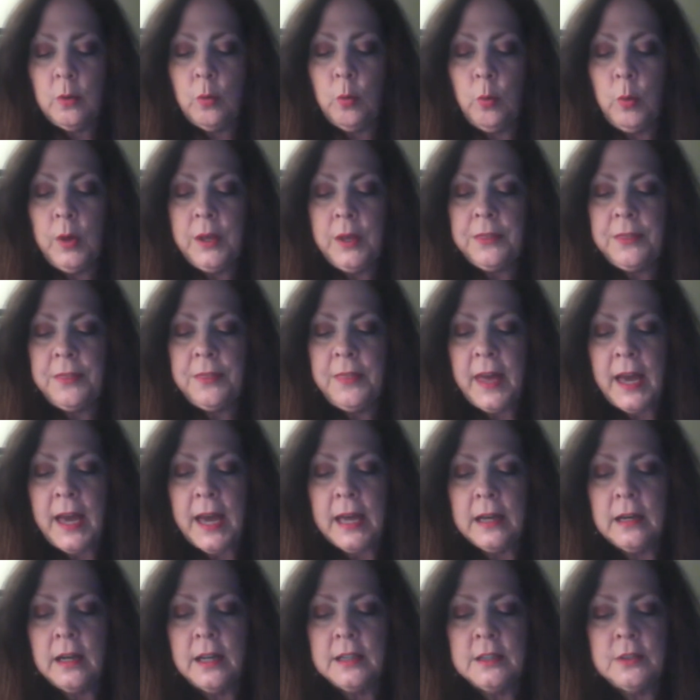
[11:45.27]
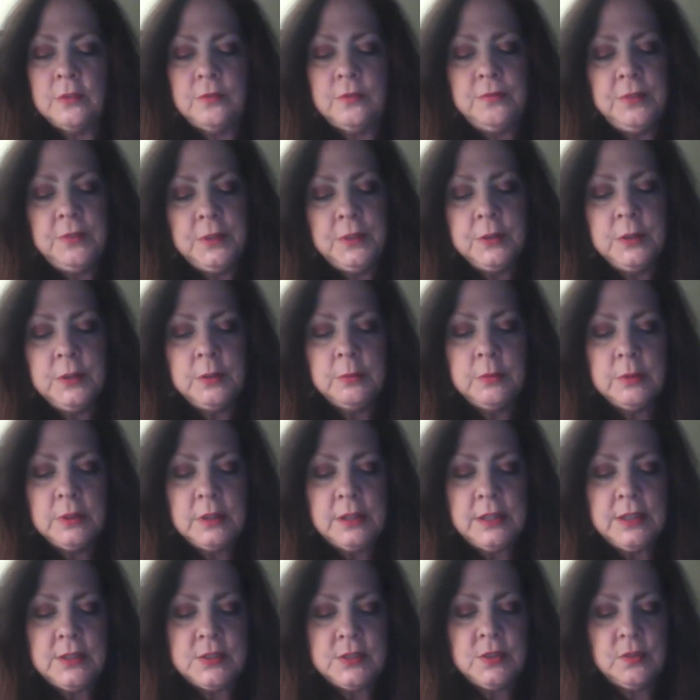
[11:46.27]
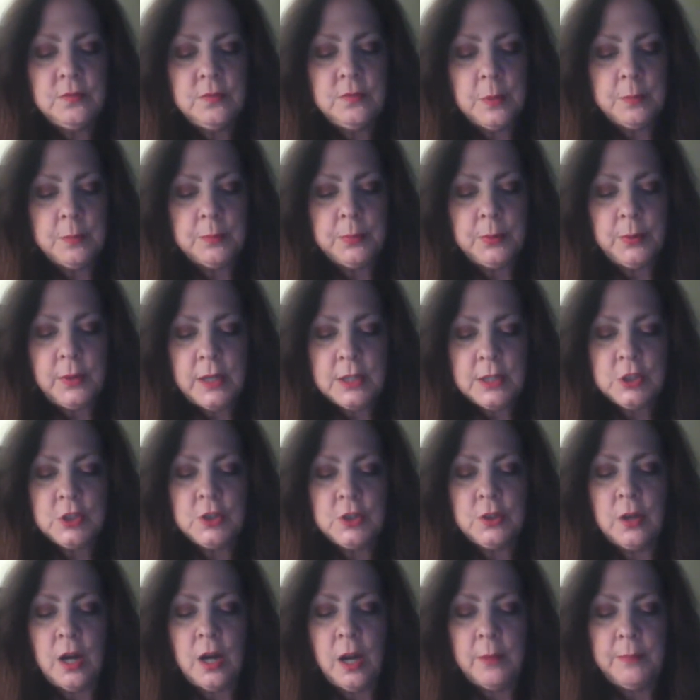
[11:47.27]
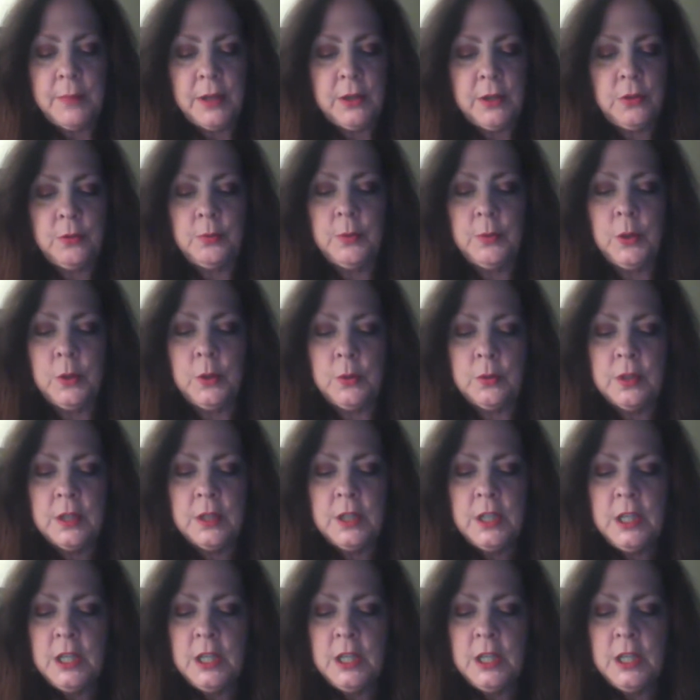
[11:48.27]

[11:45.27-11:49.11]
With that, I could feel the release of the pressure on my throat,